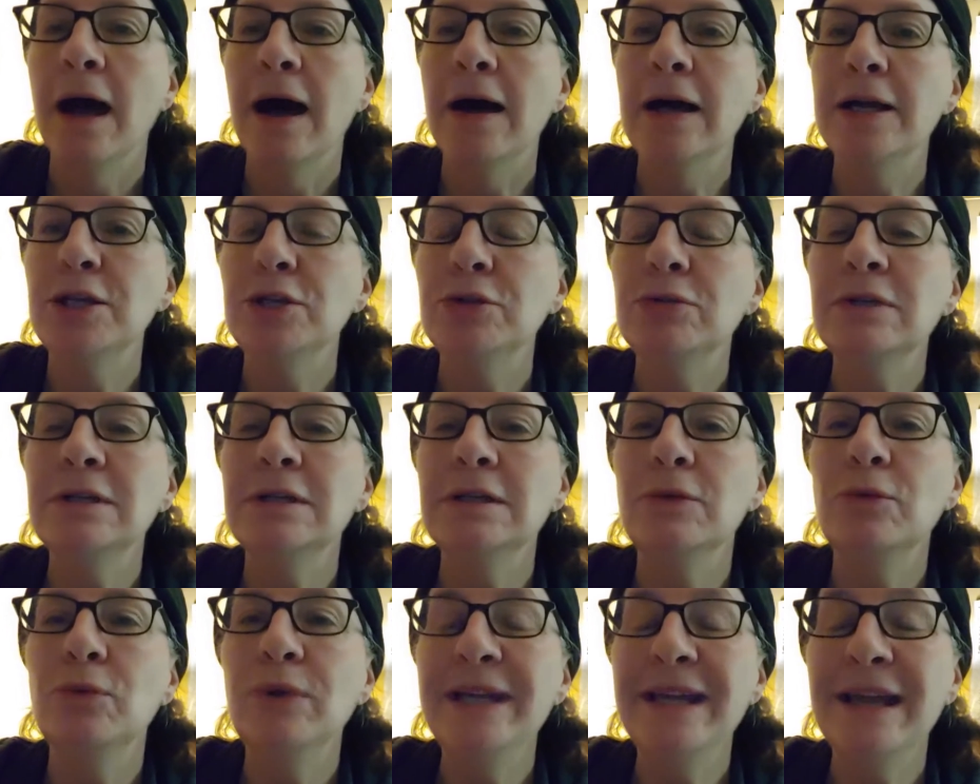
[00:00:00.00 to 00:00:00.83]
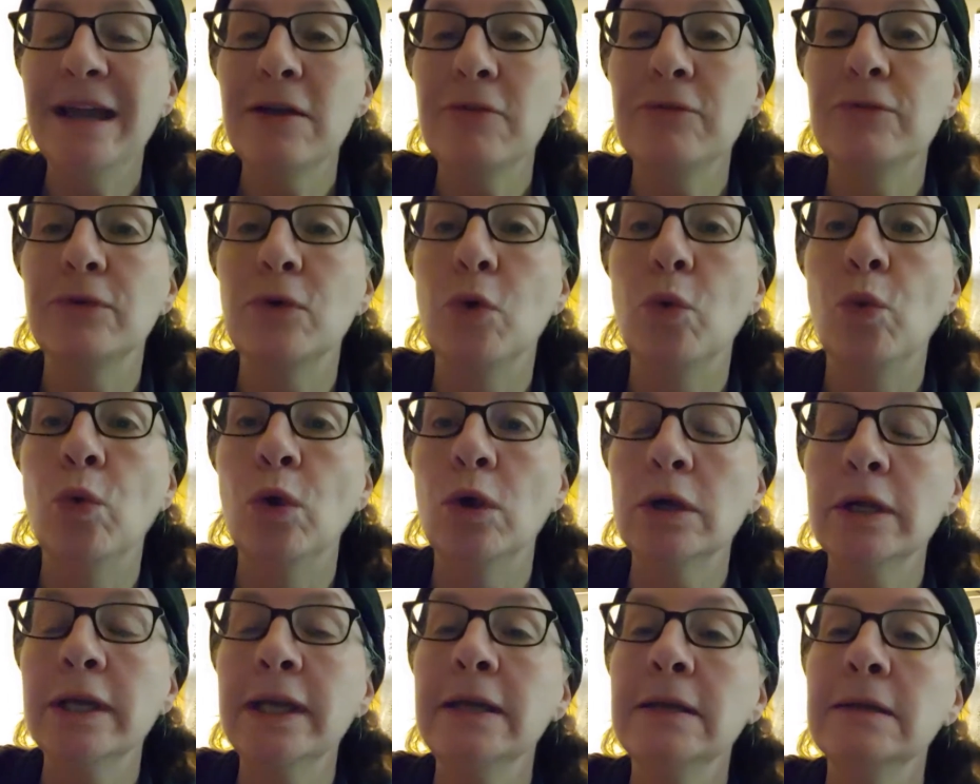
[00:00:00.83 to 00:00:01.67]
We have
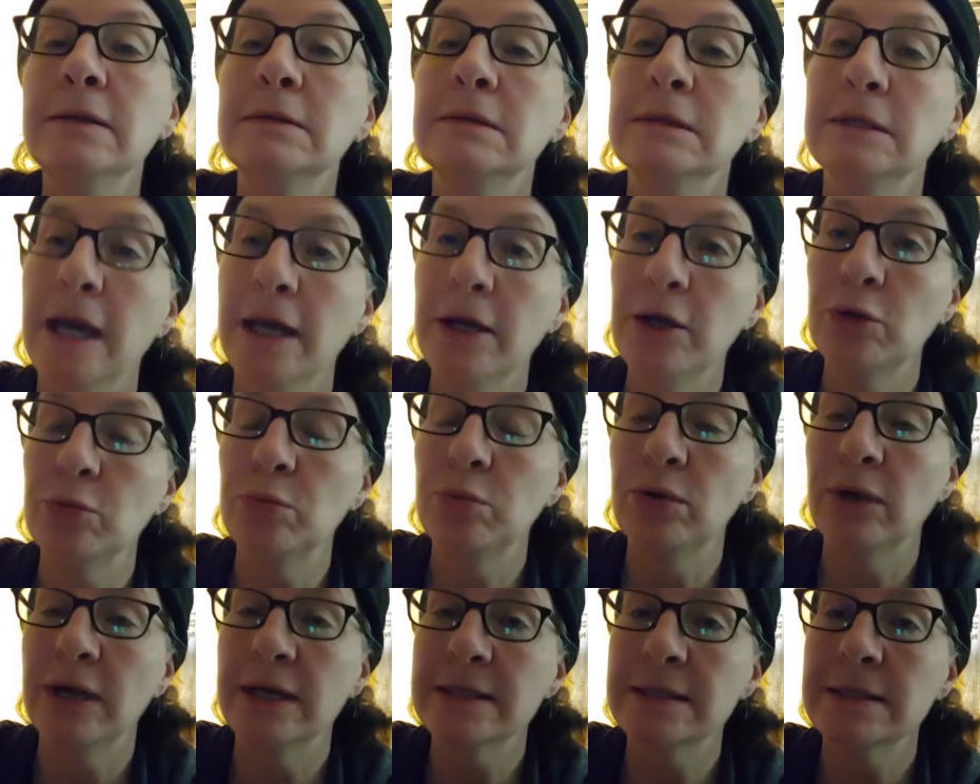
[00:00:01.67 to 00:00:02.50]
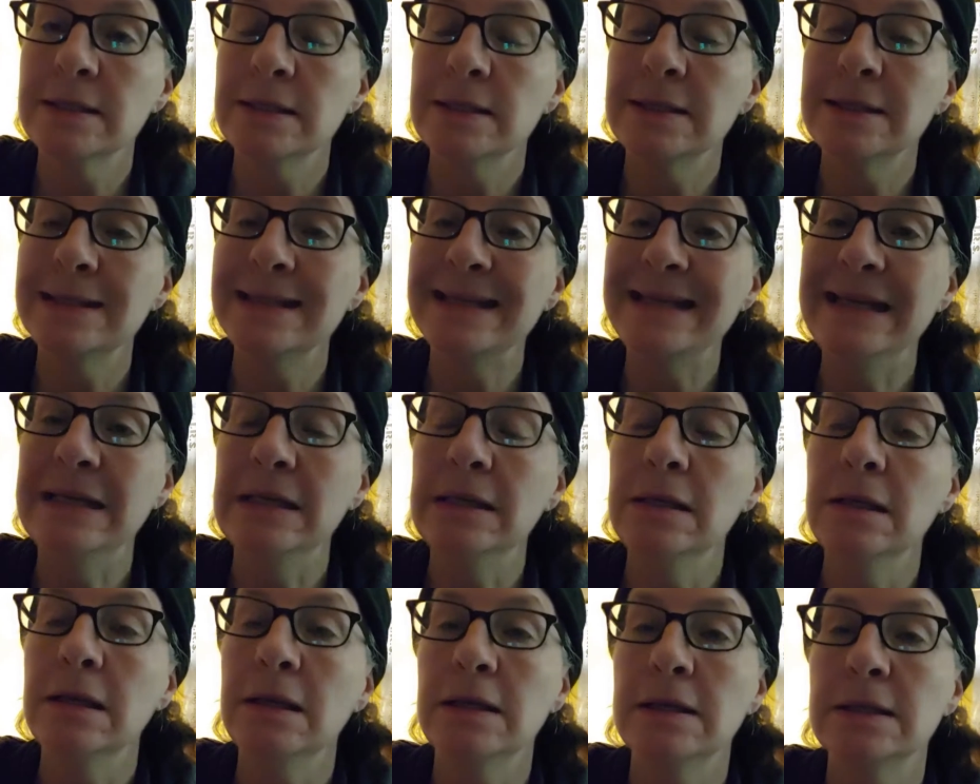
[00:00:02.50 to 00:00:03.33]
working letterpresses
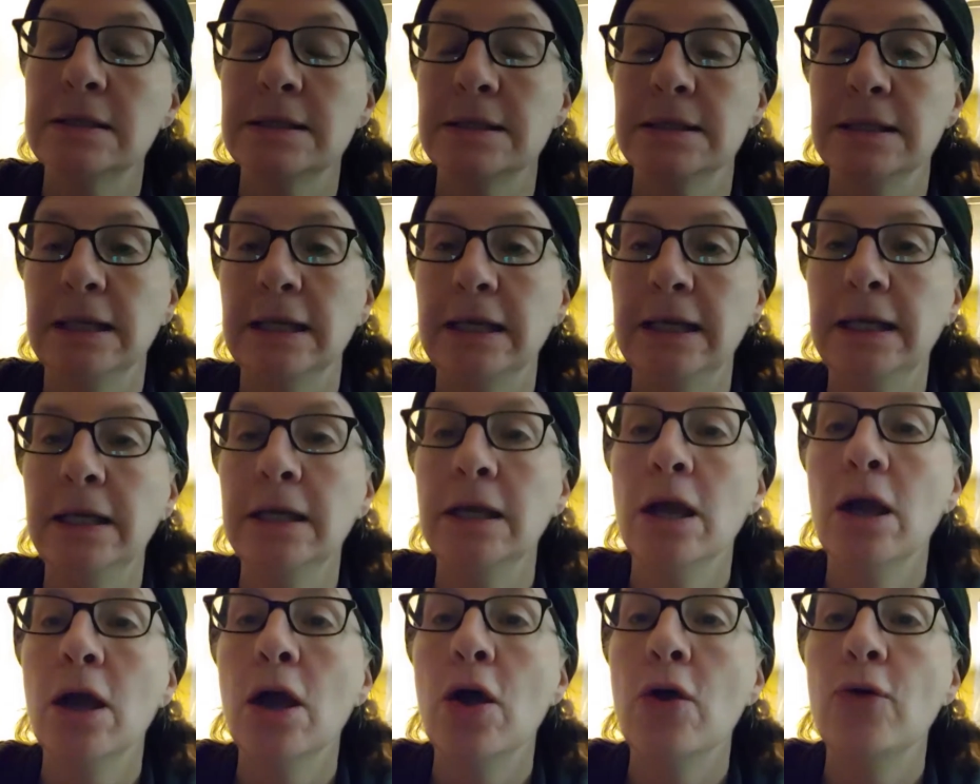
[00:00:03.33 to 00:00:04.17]
in this city